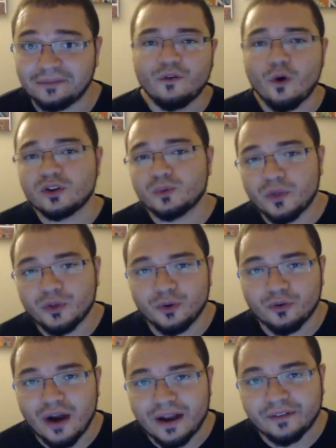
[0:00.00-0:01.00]
Of course, with the
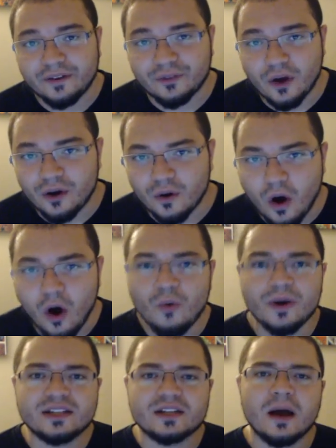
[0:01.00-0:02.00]
new Grand Theft Auto,
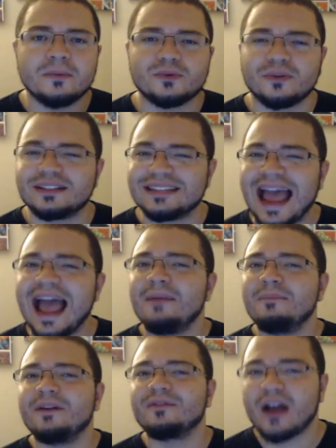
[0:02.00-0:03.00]
always comes with a
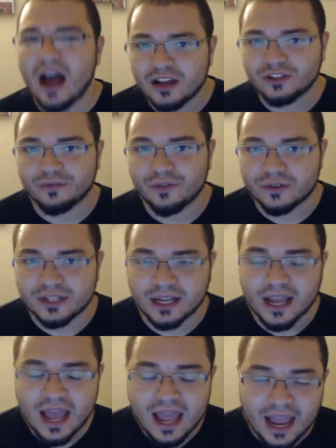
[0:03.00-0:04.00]
tad bit of controversy,